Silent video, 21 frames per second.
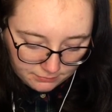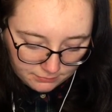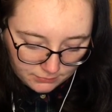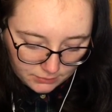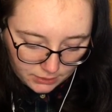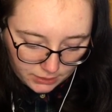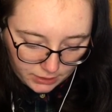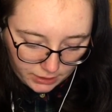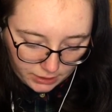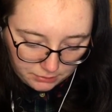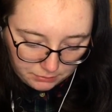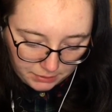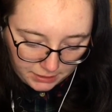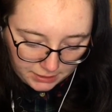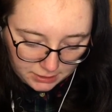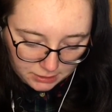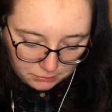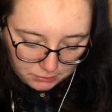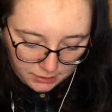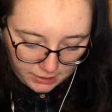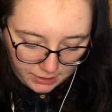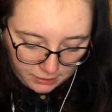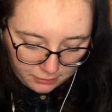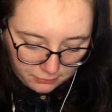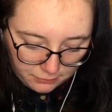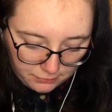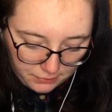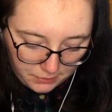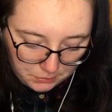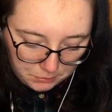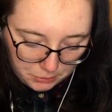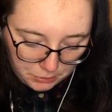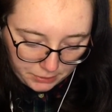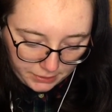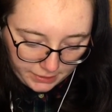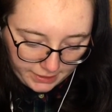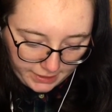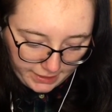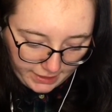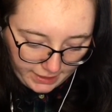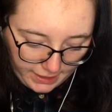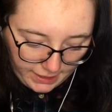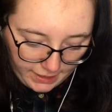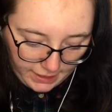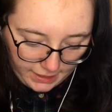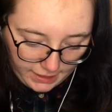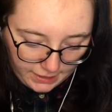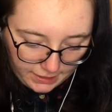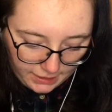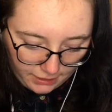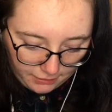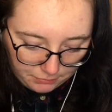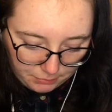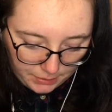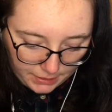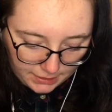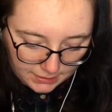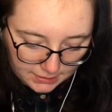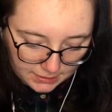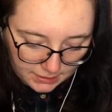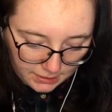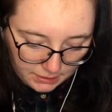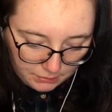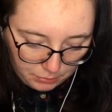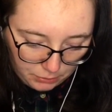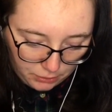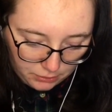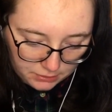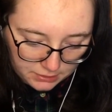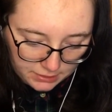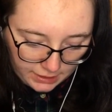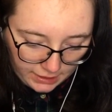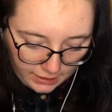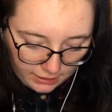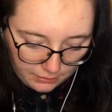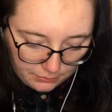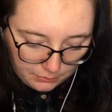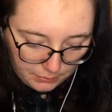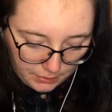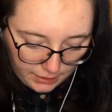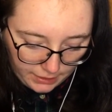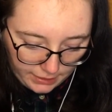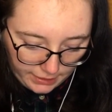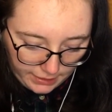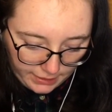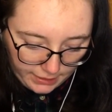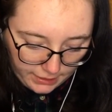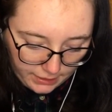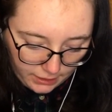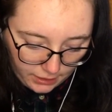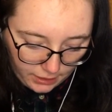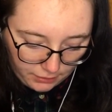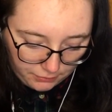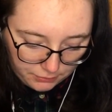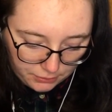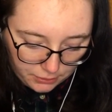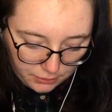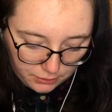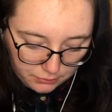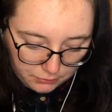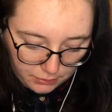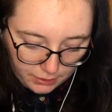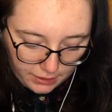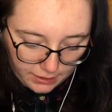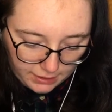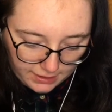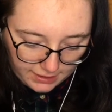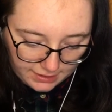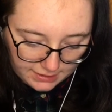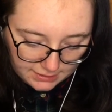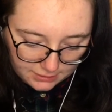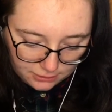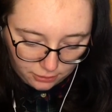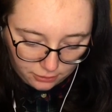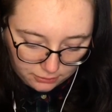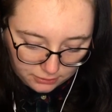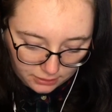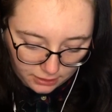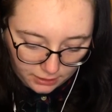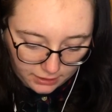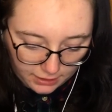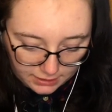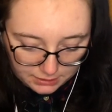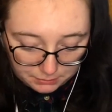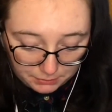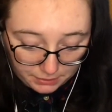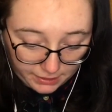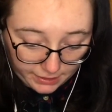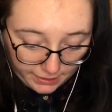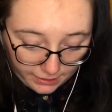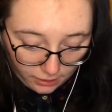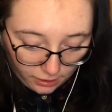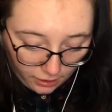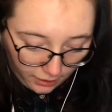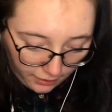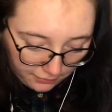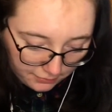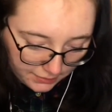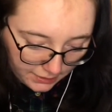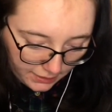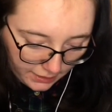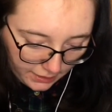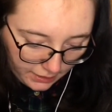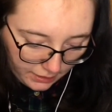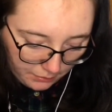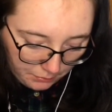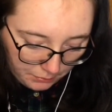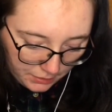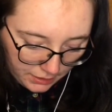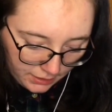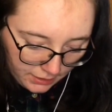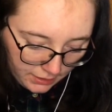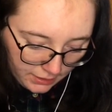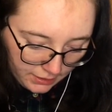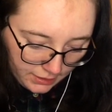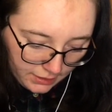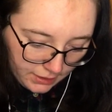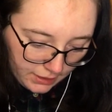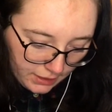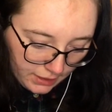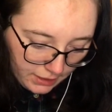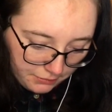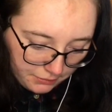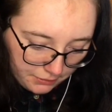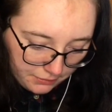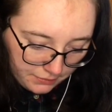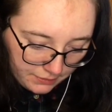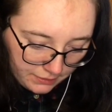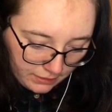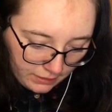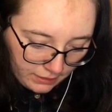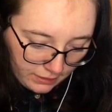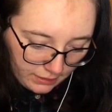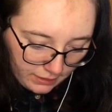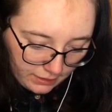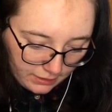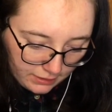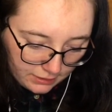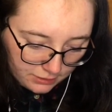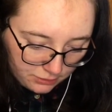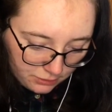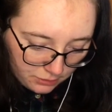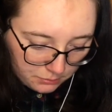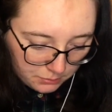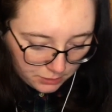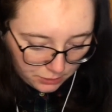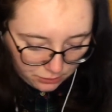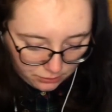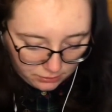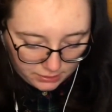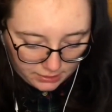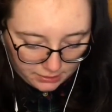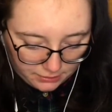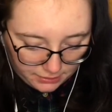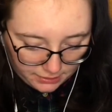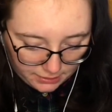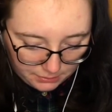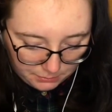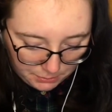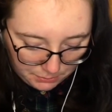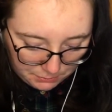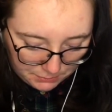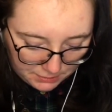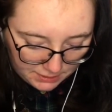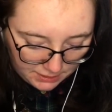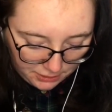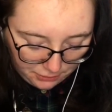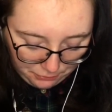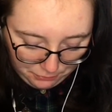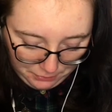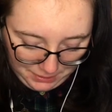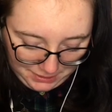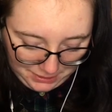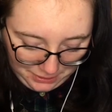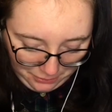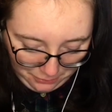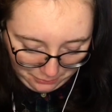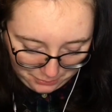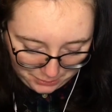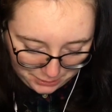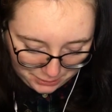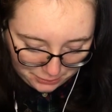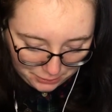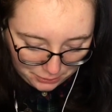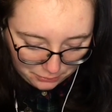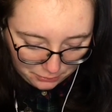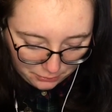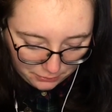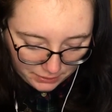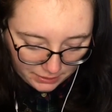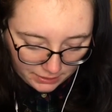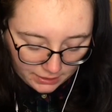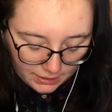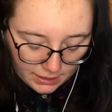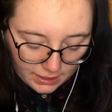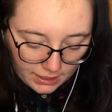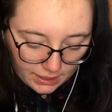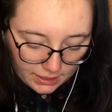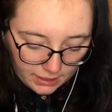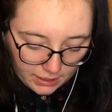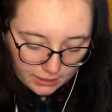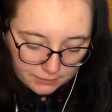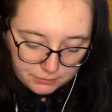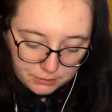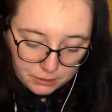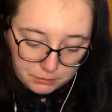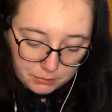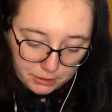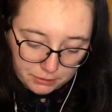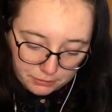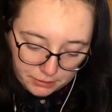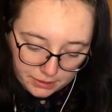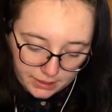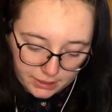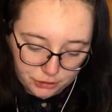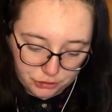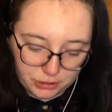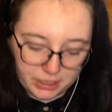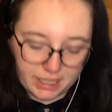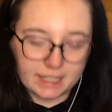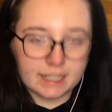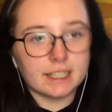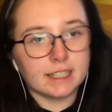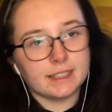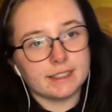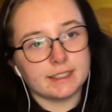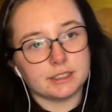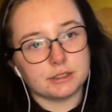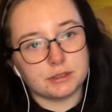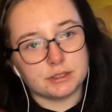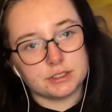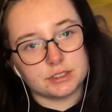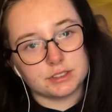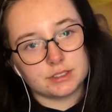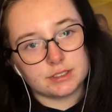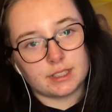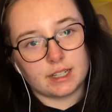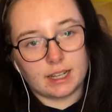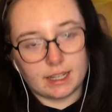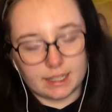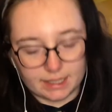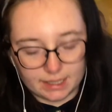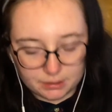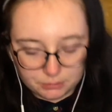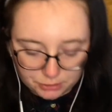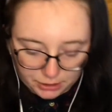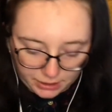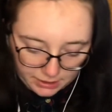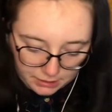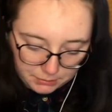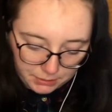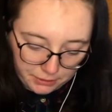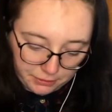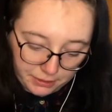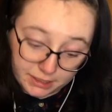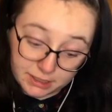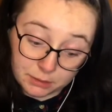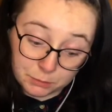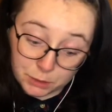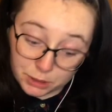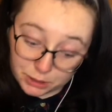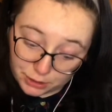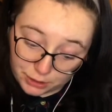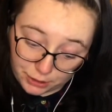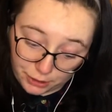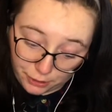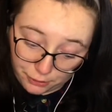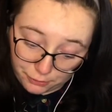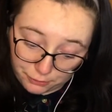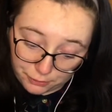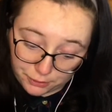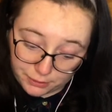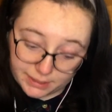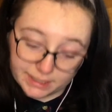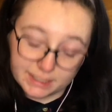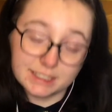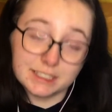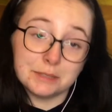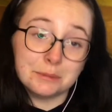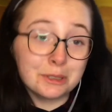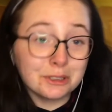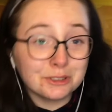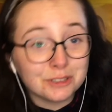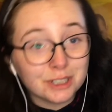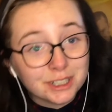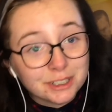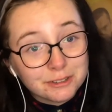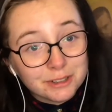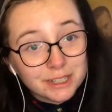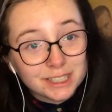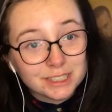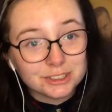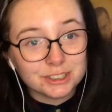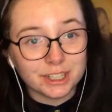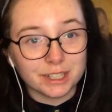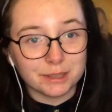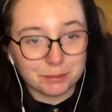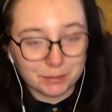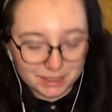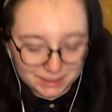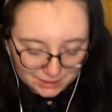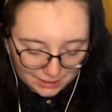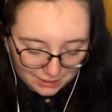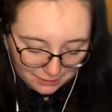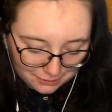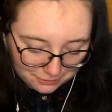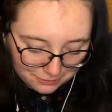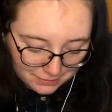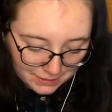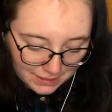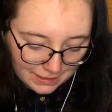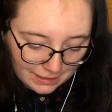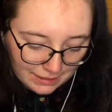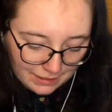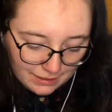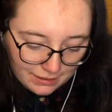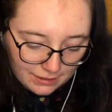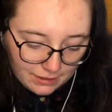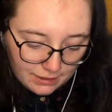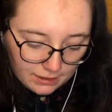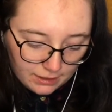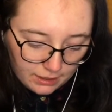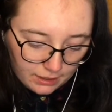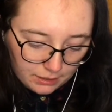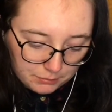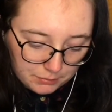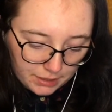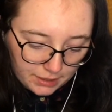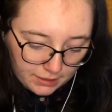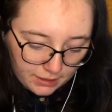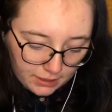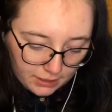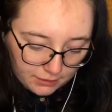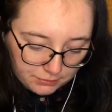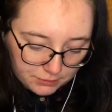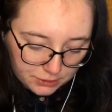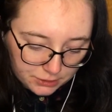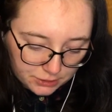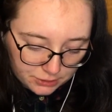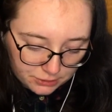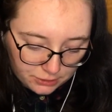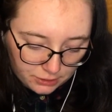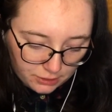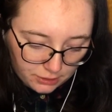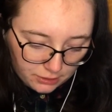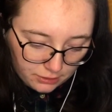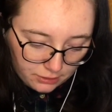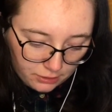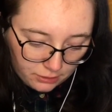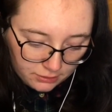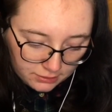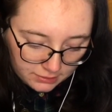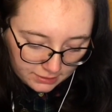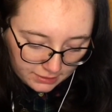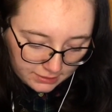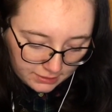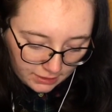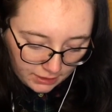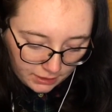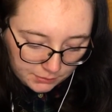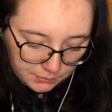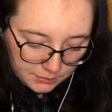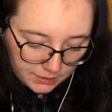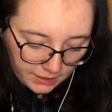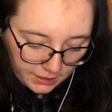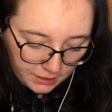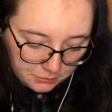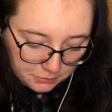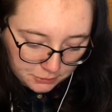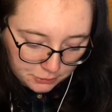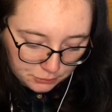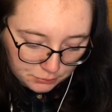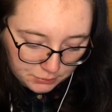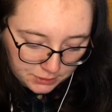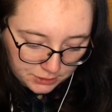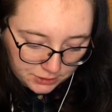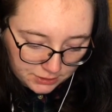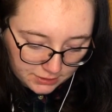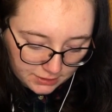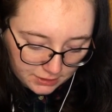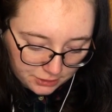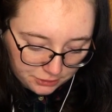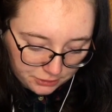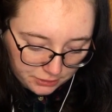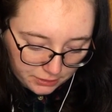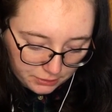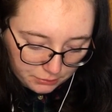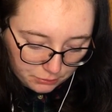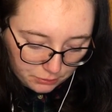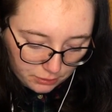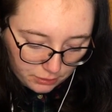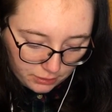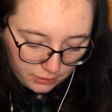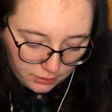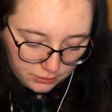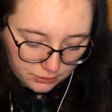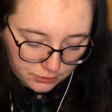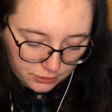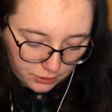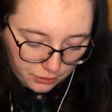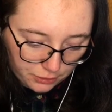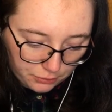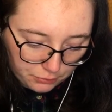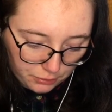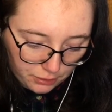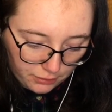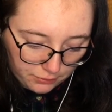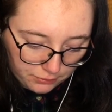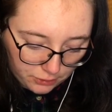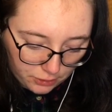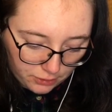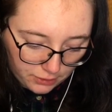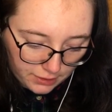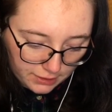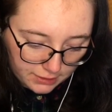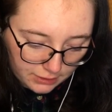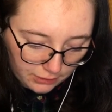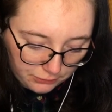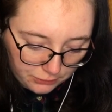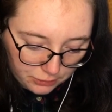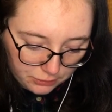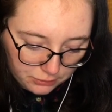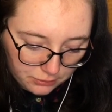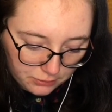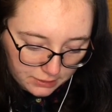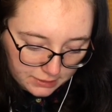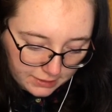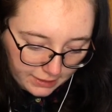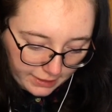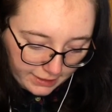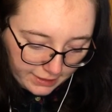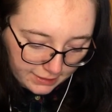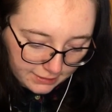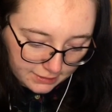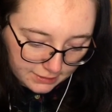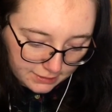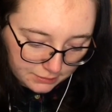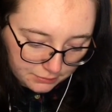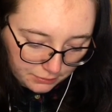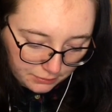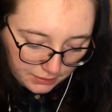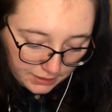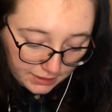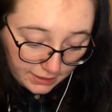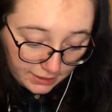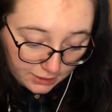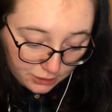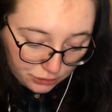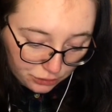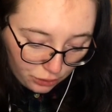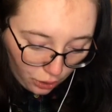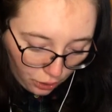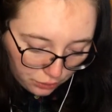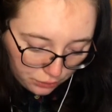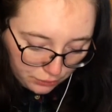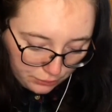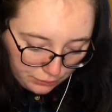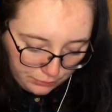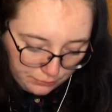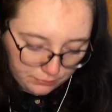and basically we're now in February, and I've basically blocked out I've got where these dots are, that's my half term and everything like that. There's not much on here at the moment because I don't really know what to do with it. And then I've got my grade trackers, which I keep track of my grades. I'm not going to go through that because I'm not trying to grade shame myself. And then I've just got holiday timetables, which is literally what I've got is I've got all the dates in a toggle,